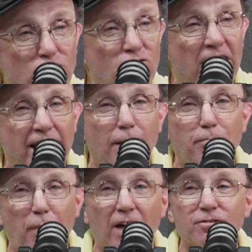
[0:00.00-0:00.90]
there ringing a
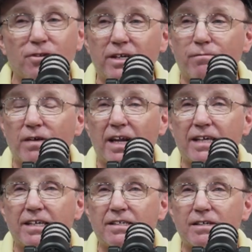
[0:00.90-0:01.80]
buzzer. You feel
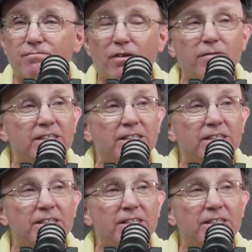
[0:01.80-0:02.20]
like you feel